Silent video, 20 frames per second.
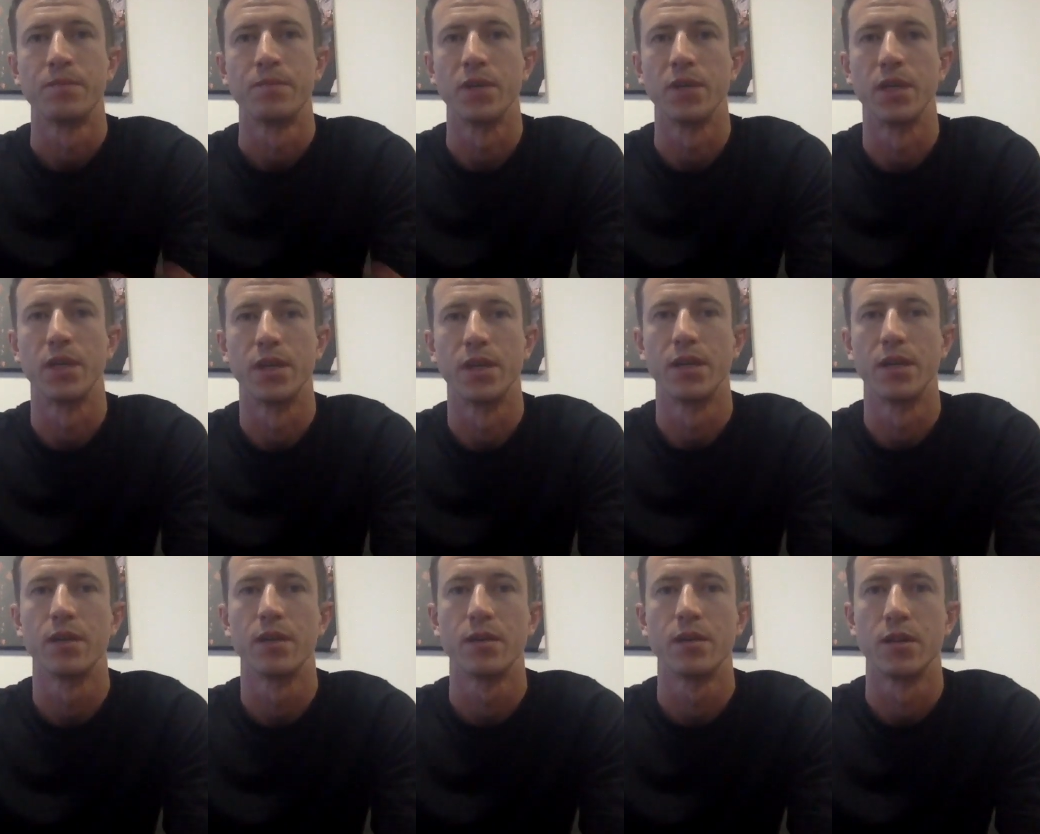get
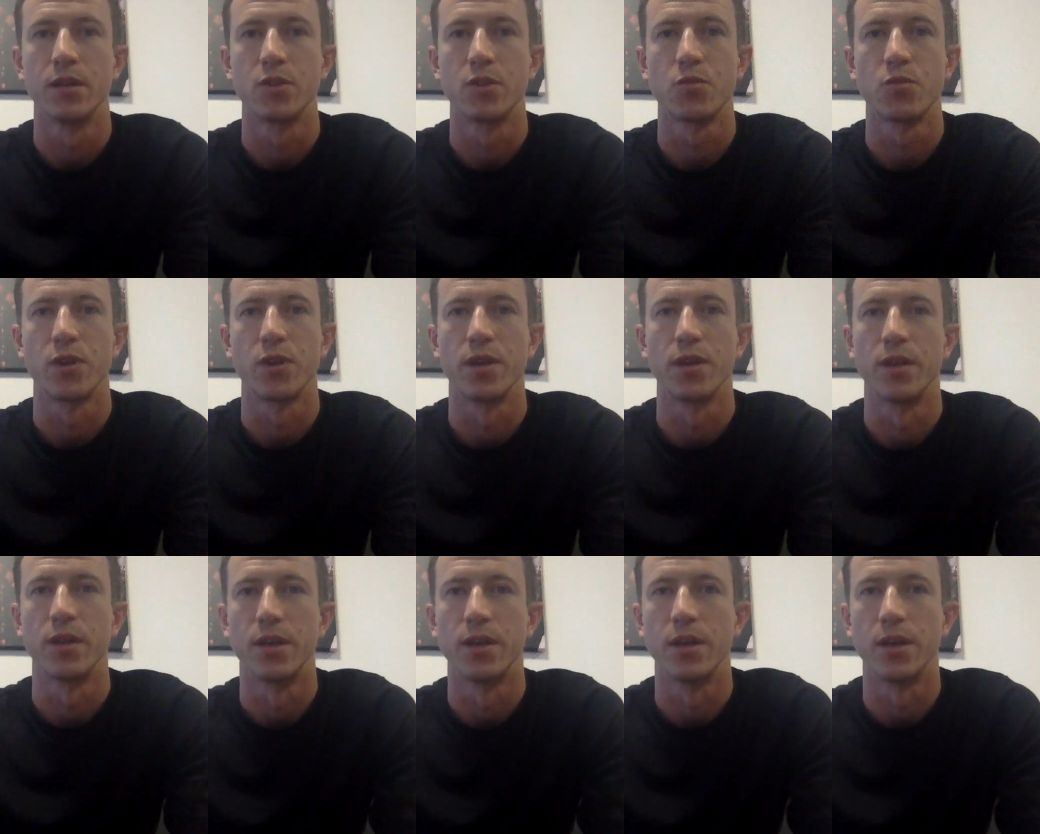in. I just pray
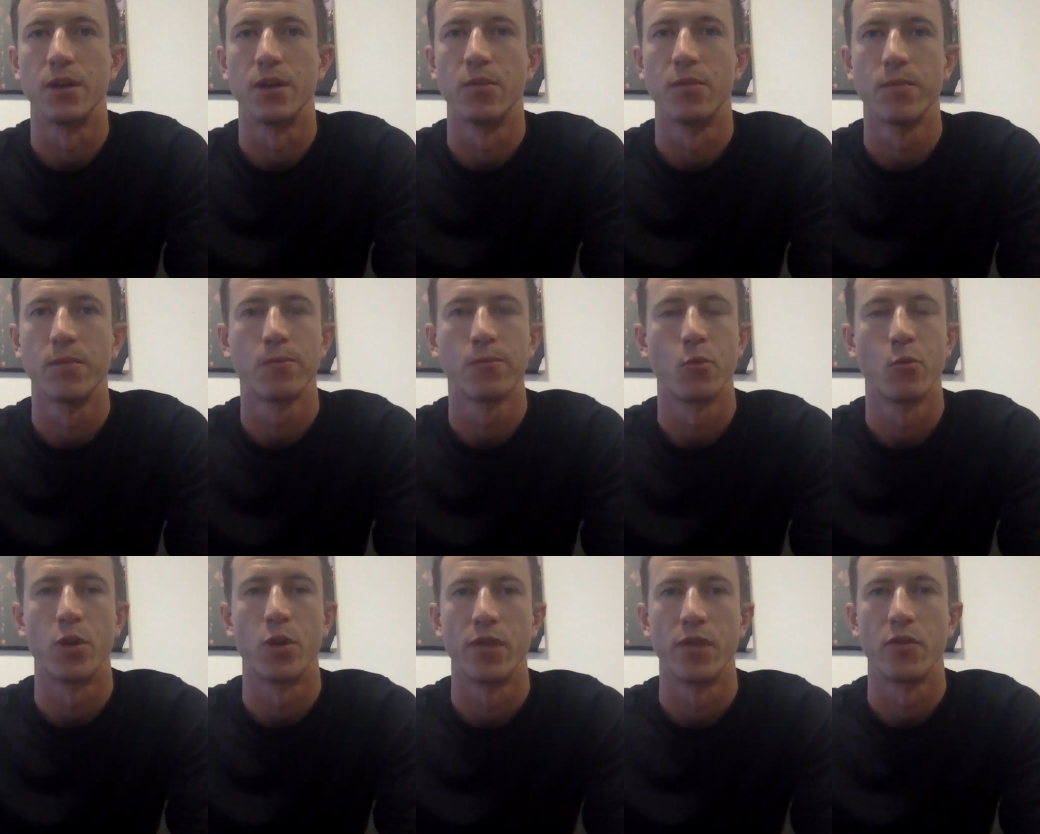that um,
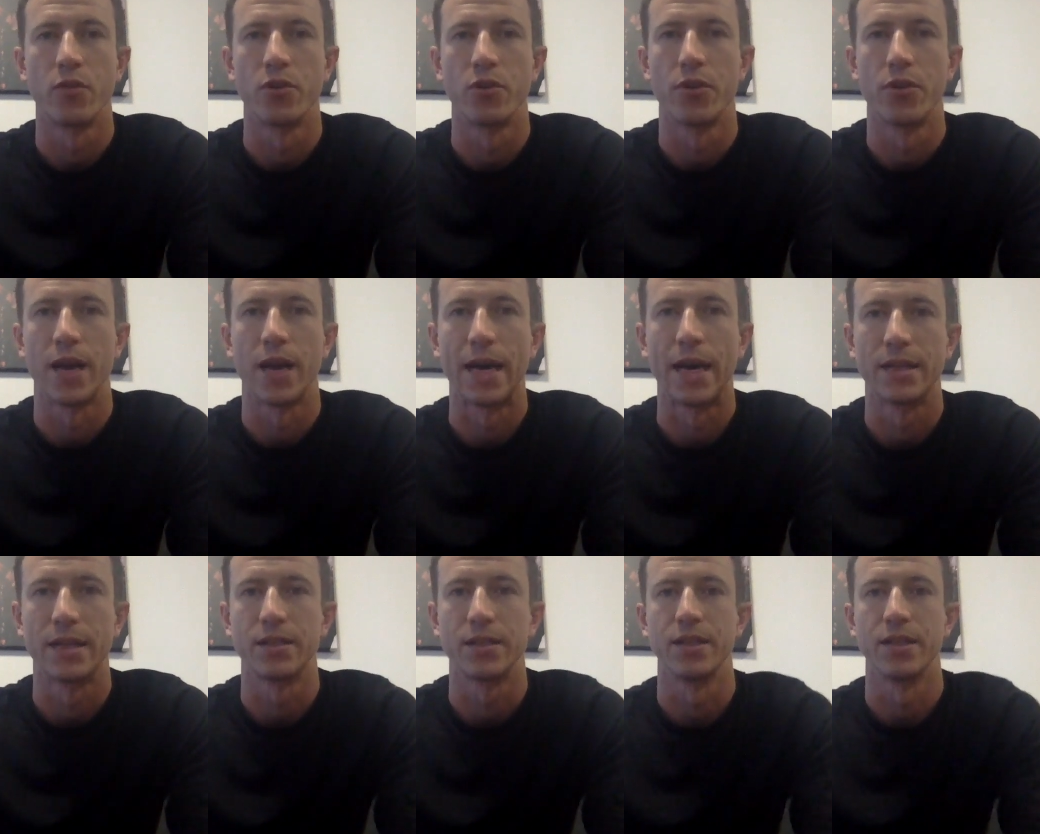wherever you're
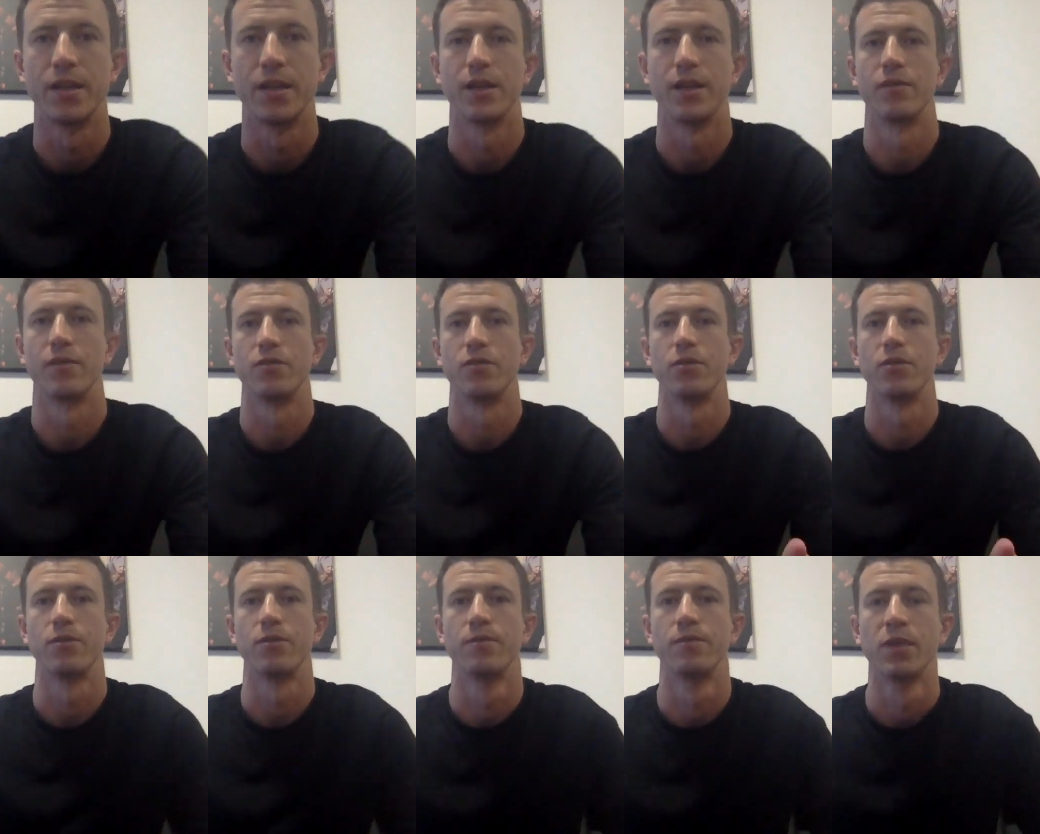at today, if
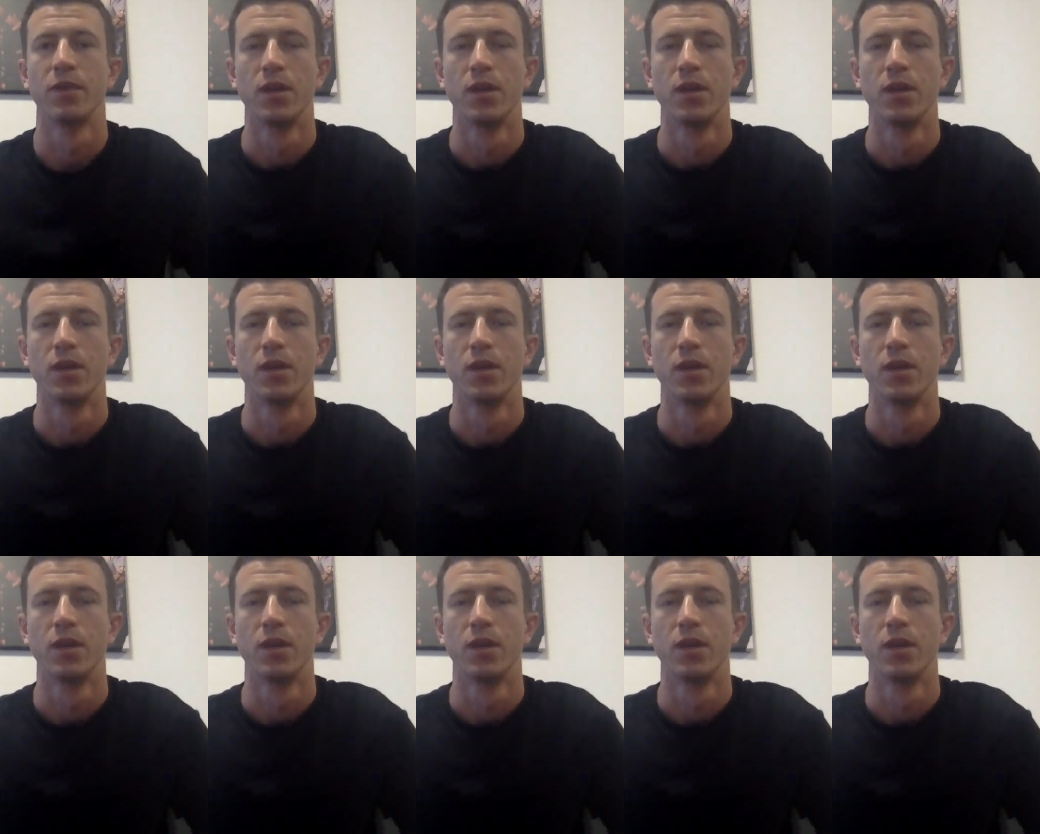you're